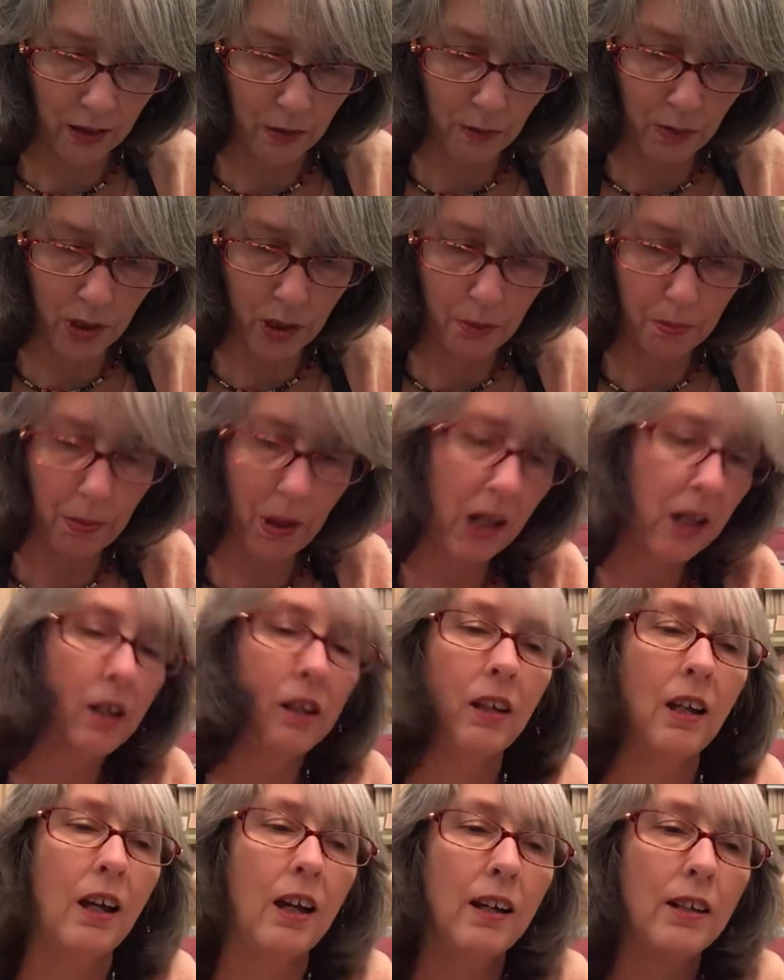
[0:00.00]
With the
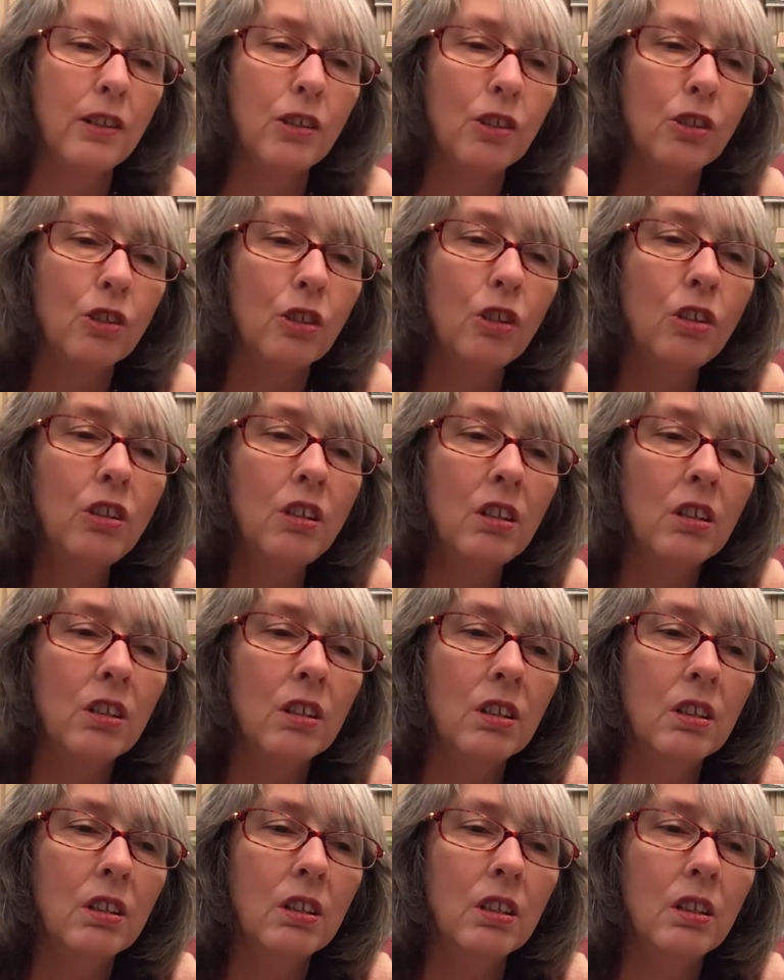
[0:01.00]
cardstock,
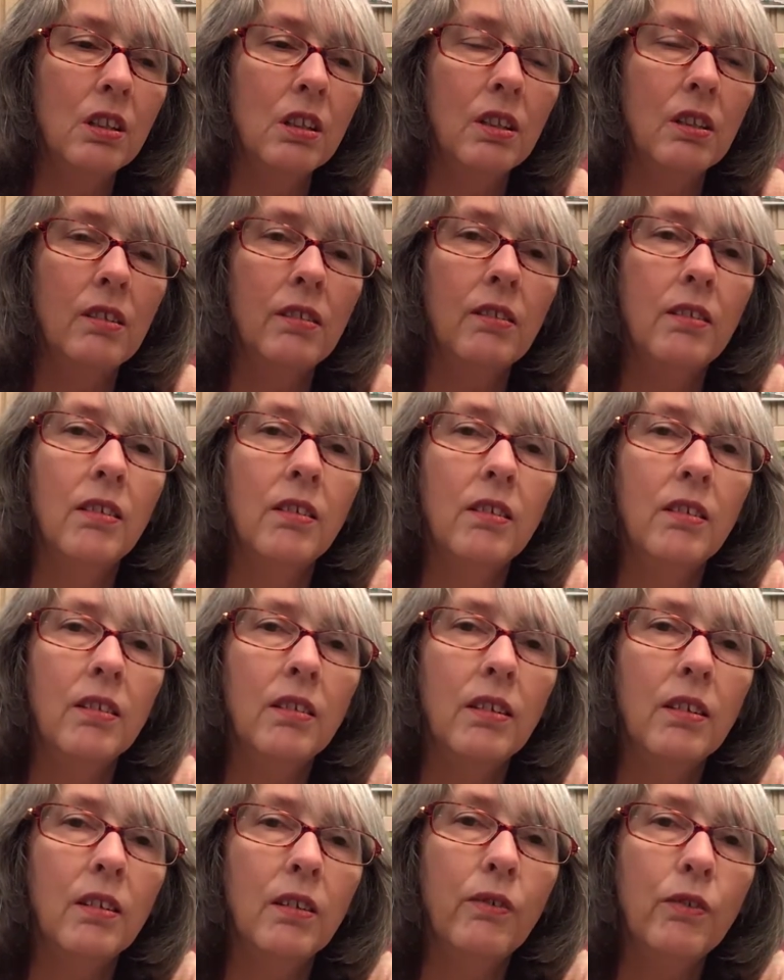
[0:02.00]

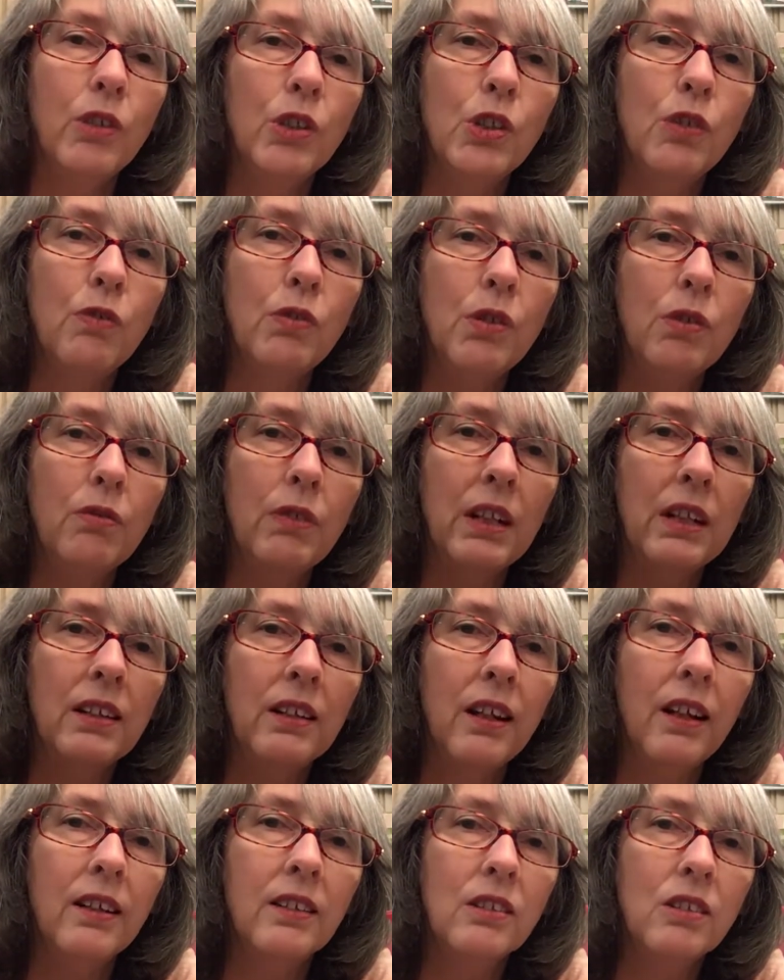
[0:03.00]
I've used real red
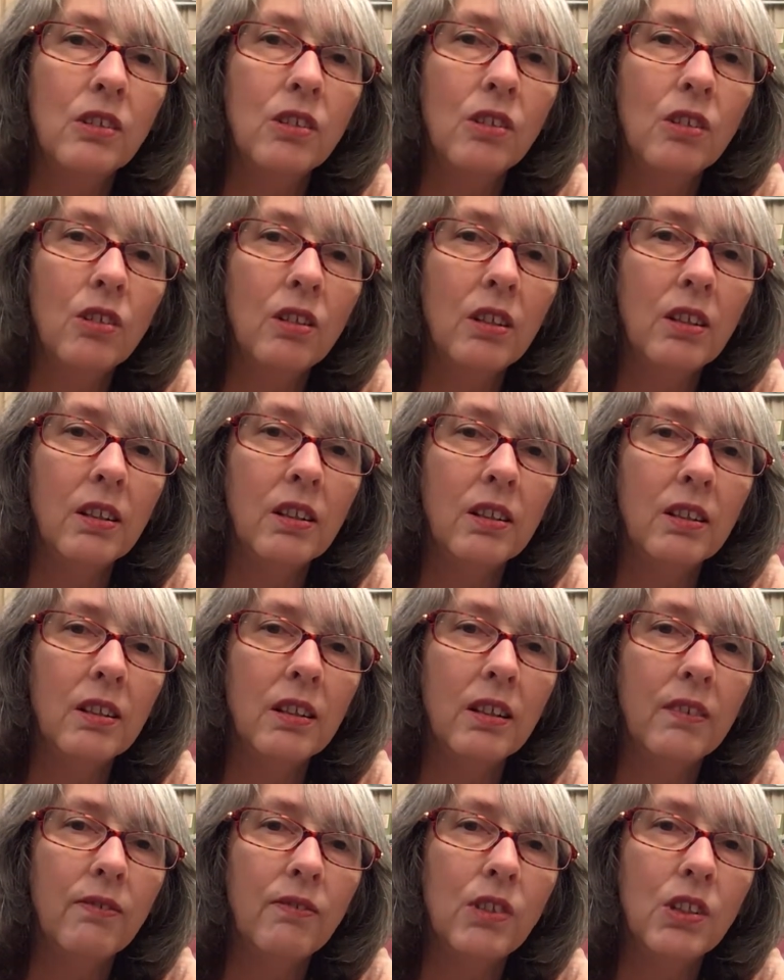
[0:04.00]
cardstock and
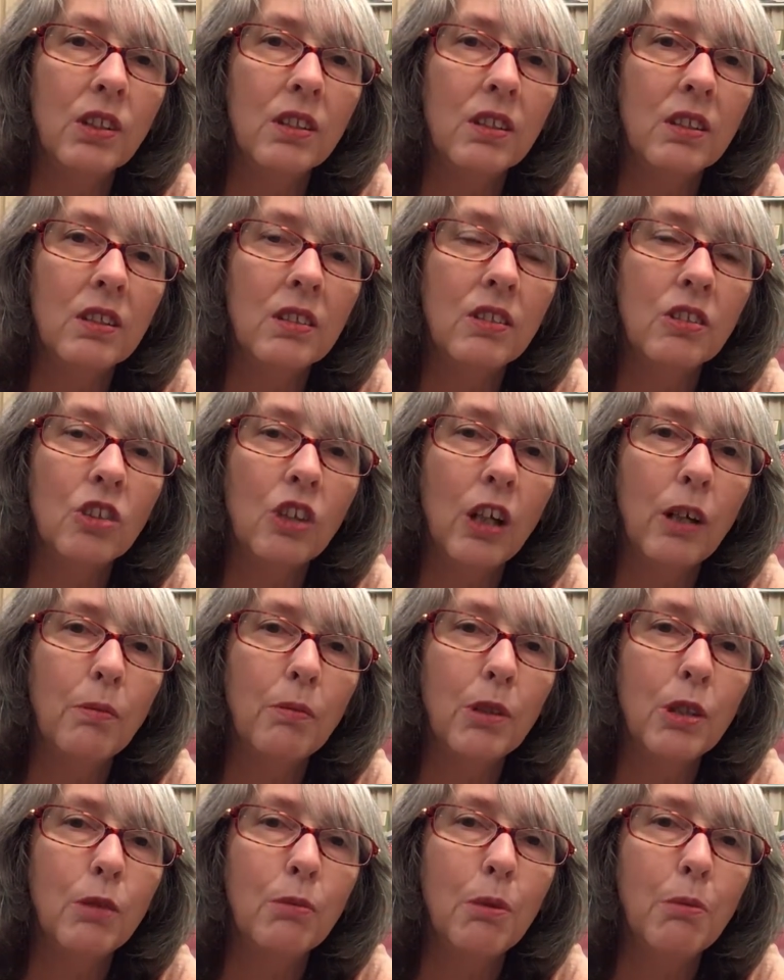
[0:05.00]
they've just
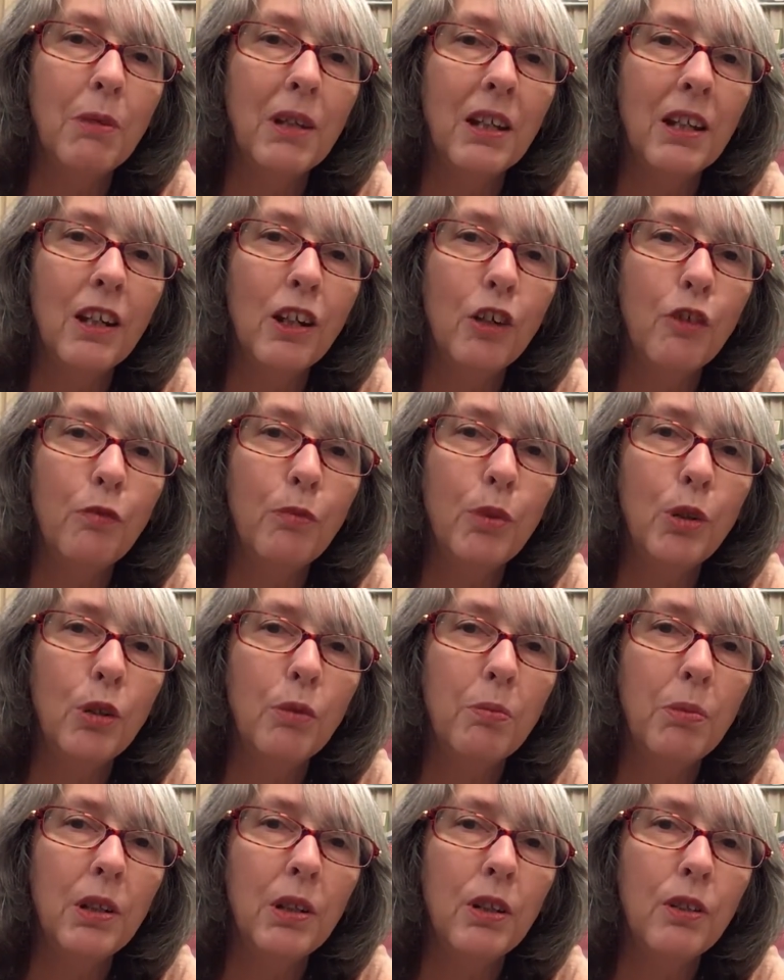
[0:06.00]
shaped them a bit. And I've put a
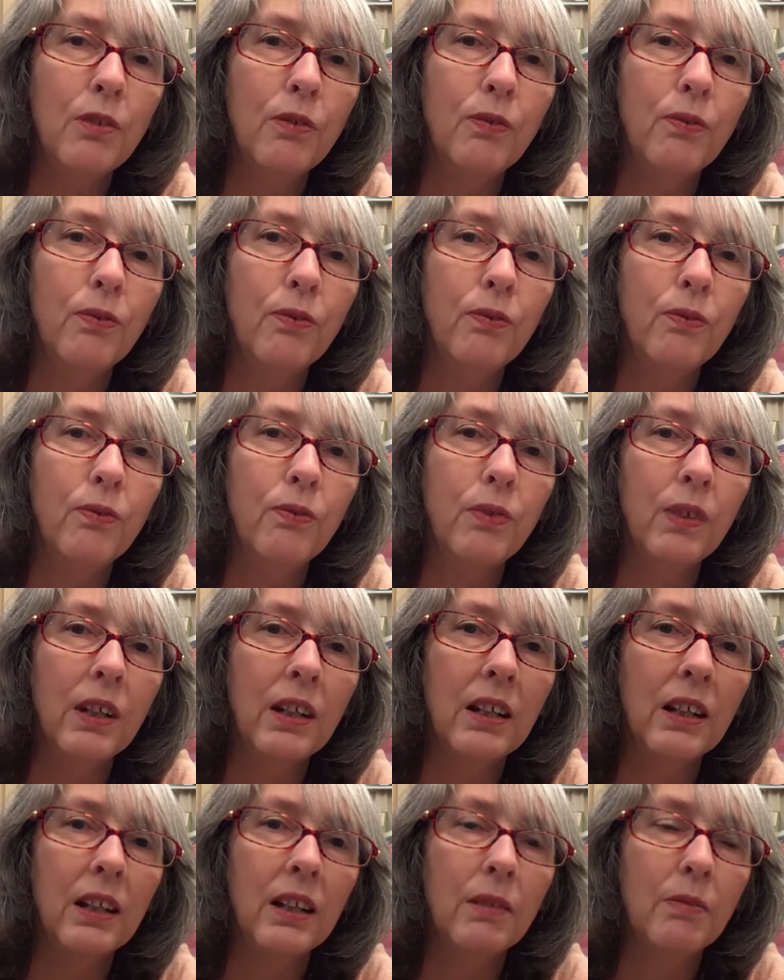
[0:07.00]
bit of
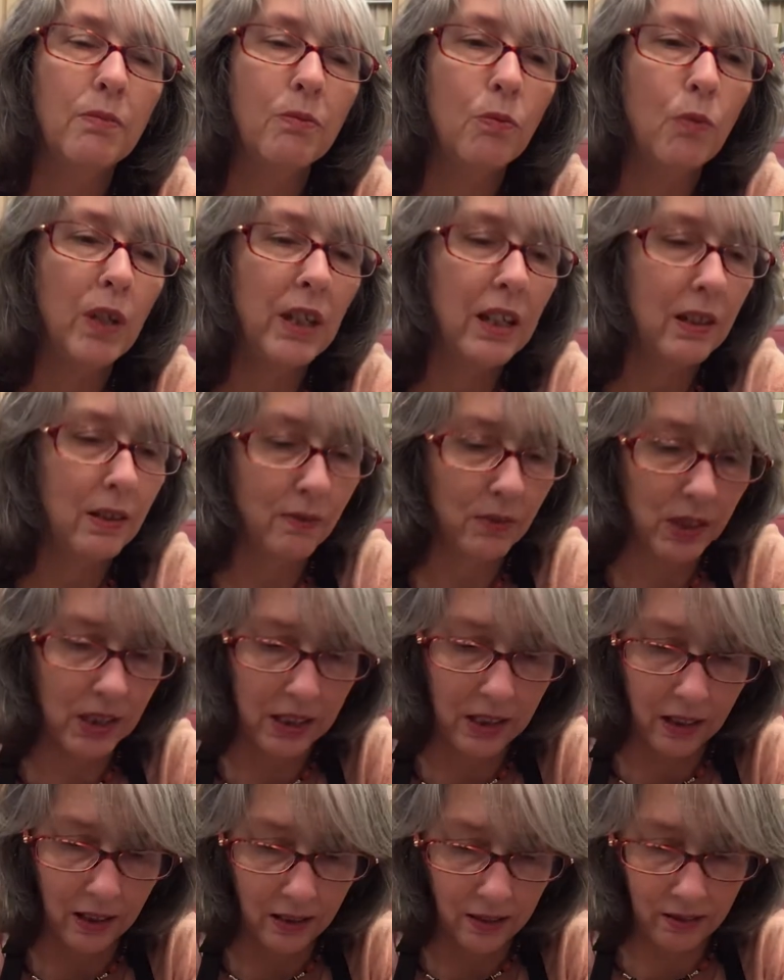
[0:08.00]
Wink of
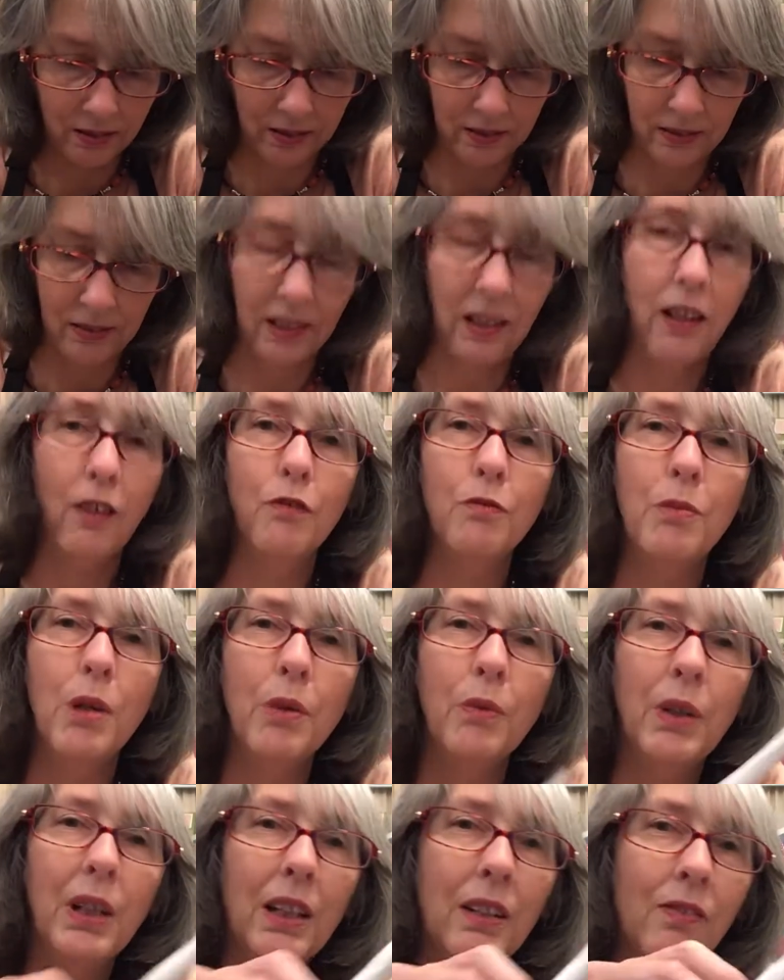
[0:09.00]
Stella. I love my
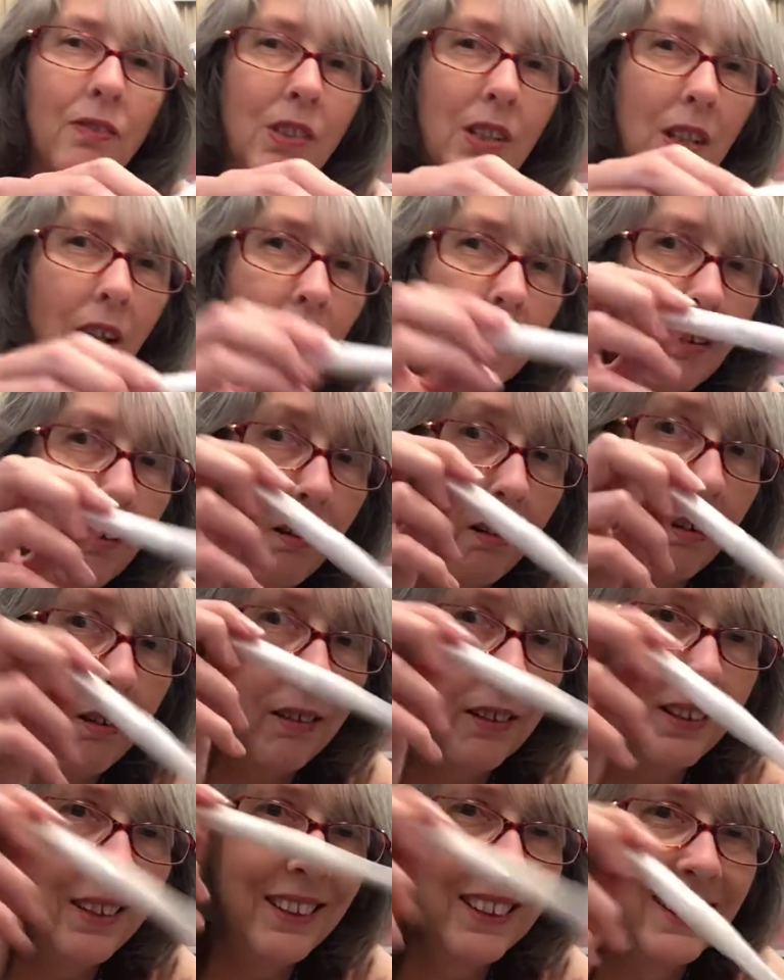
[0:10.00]
Wink of Stella.
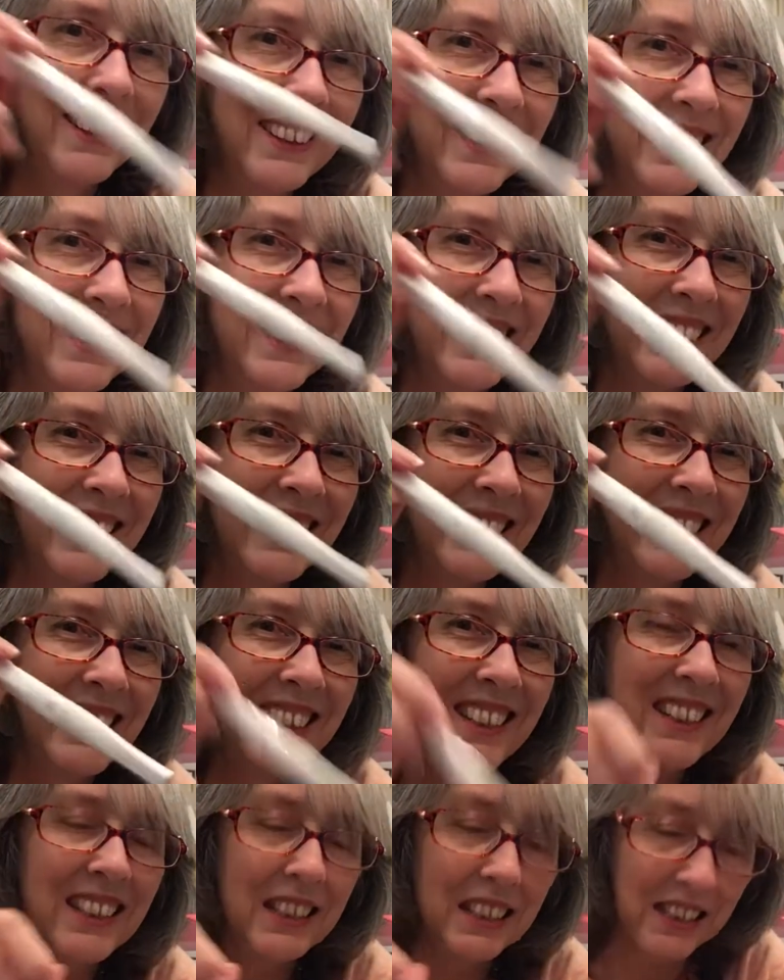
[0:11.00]

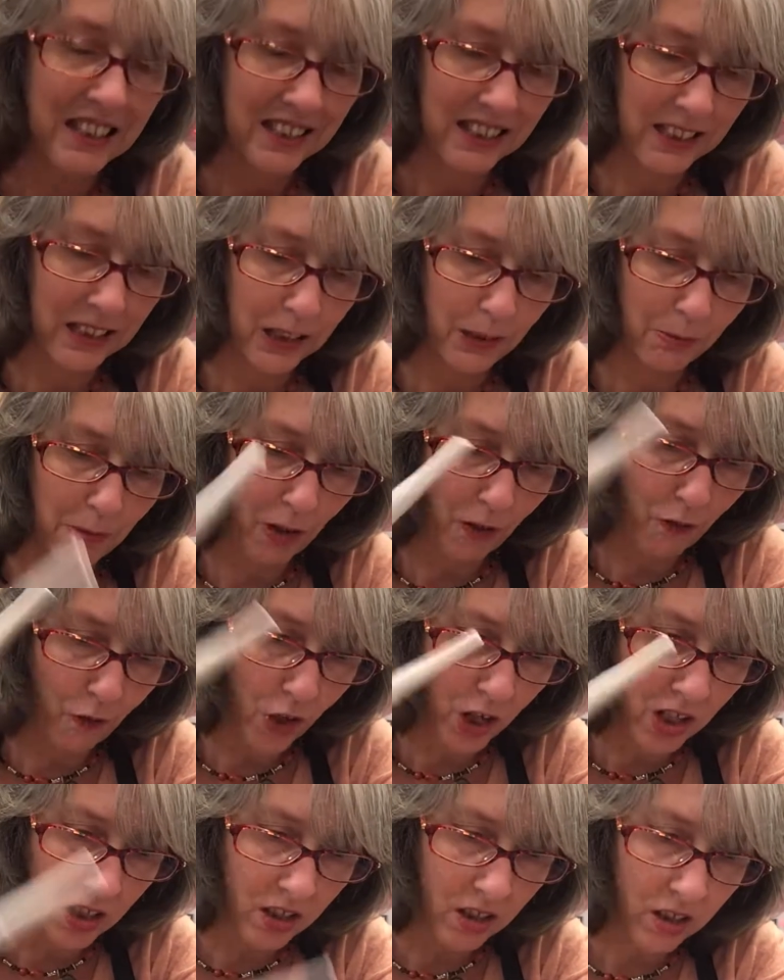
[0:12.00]
That's my
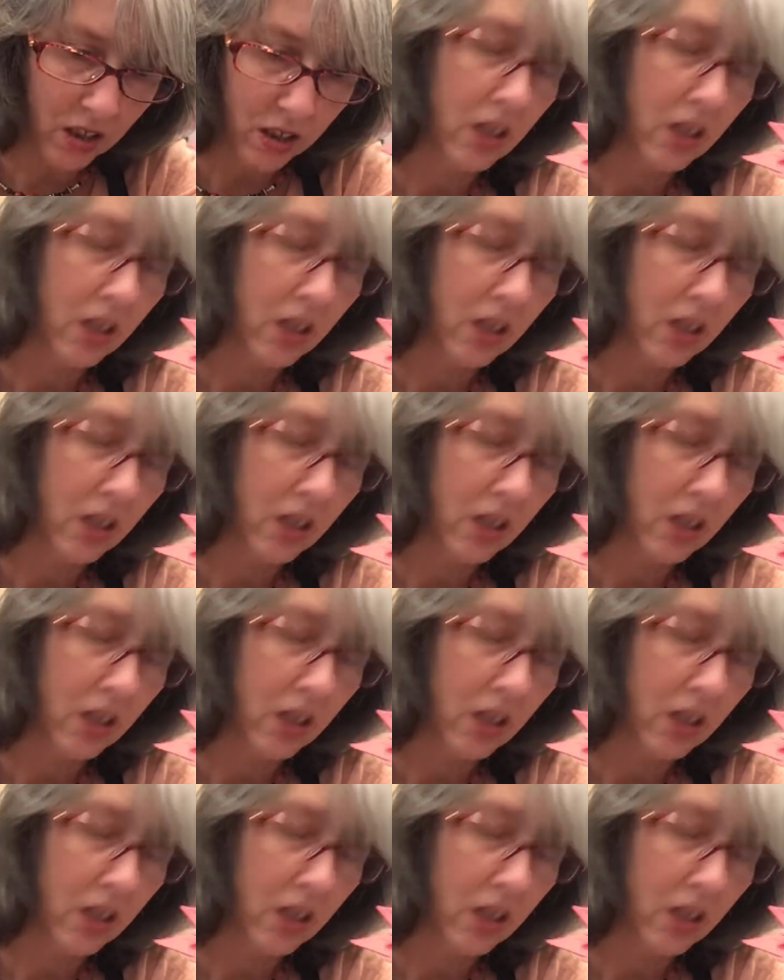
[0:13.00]
friend.